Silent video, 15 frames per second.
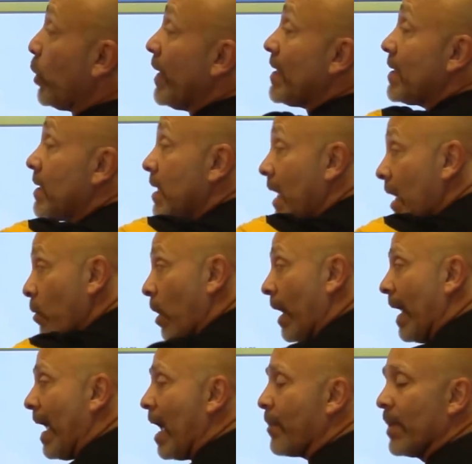see what
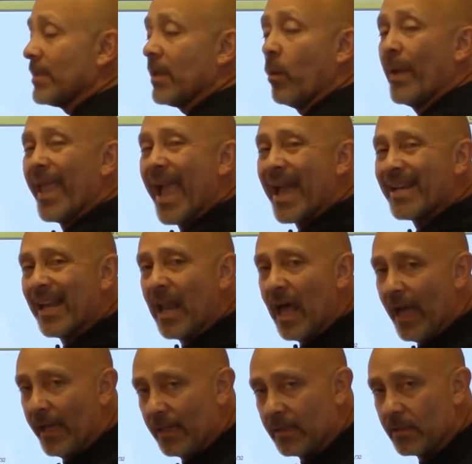happens and we
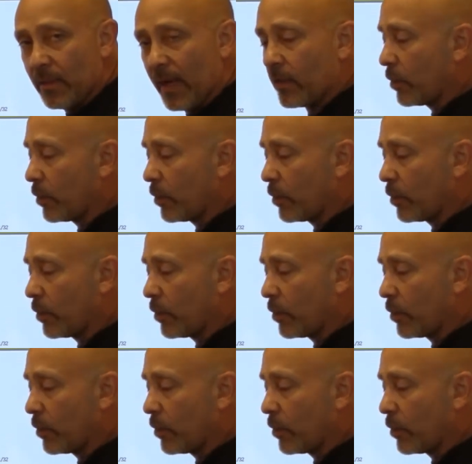analyze, right? Because